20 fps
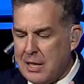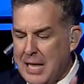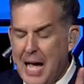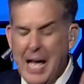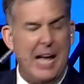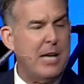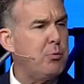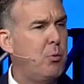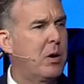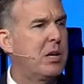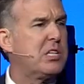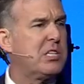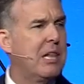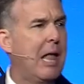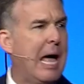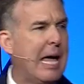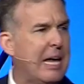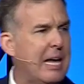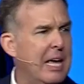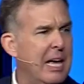That's what it's
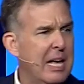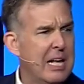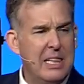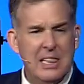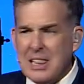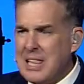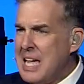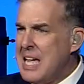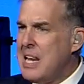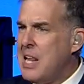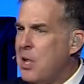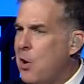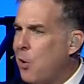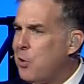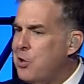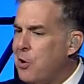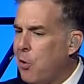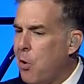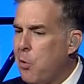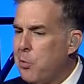like, leaning
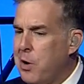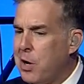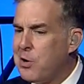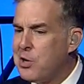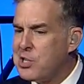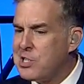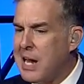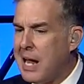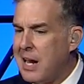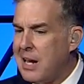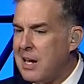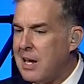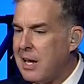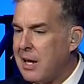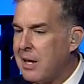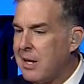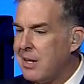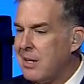on your own understanding.